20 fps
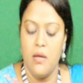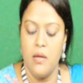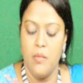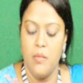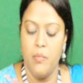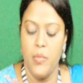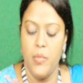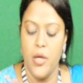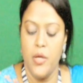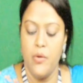
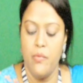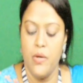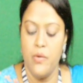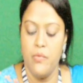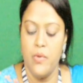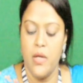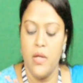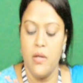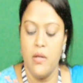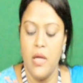by 1
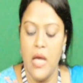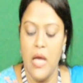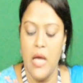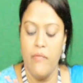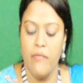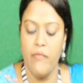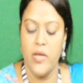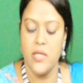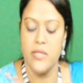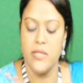we are
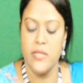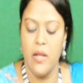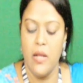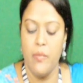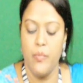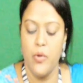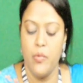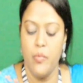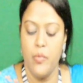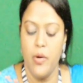having a self
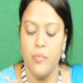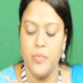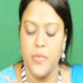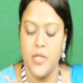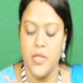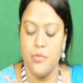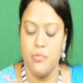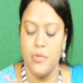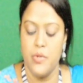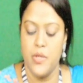loop of
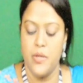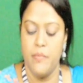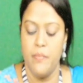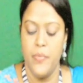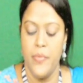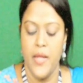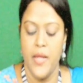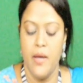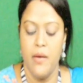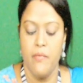this one.
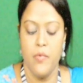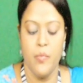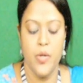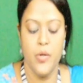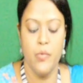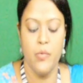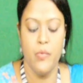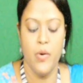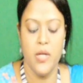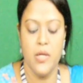From
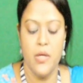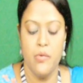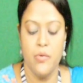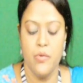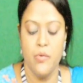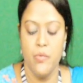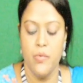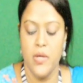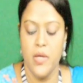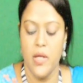Q1
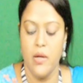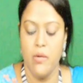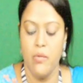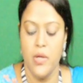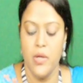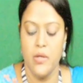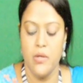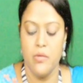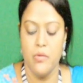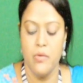Q2 we are
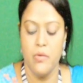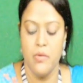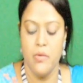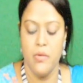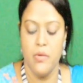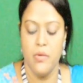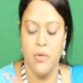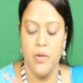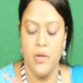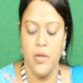going to
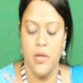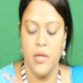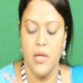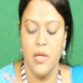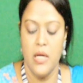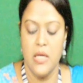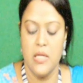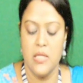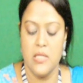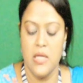
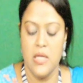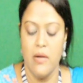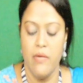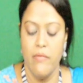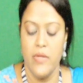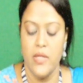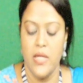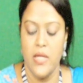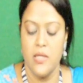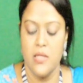itself,
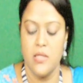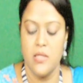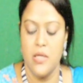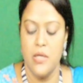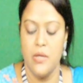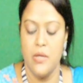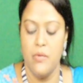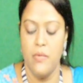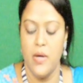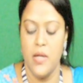that is
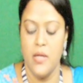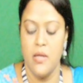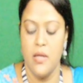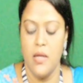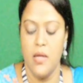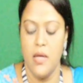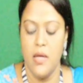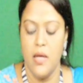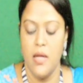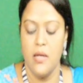Q1
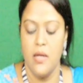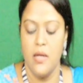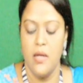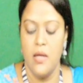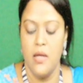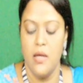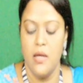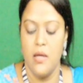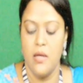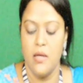and
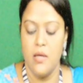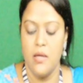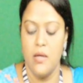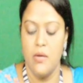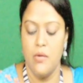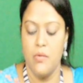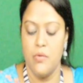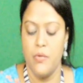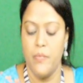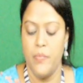
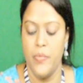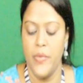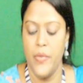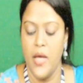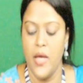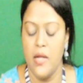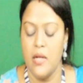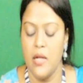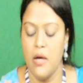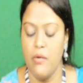Q2.
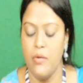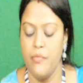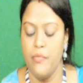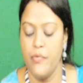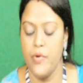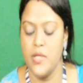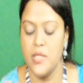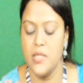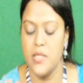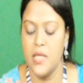Now if
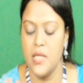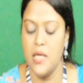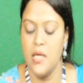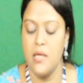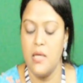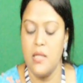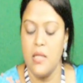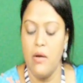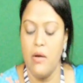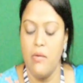we see,
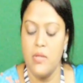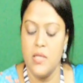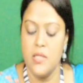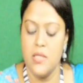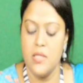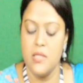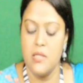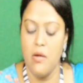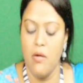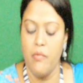now this
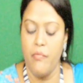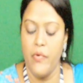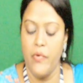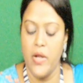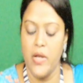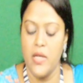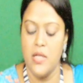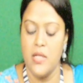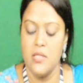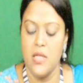is our
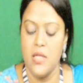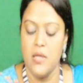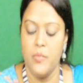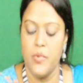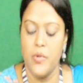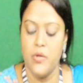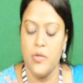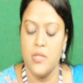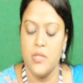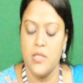final state
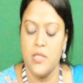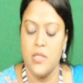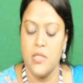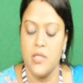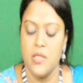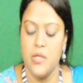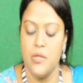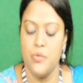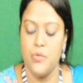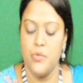because this is
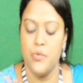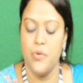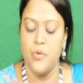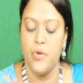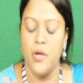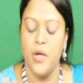Q2,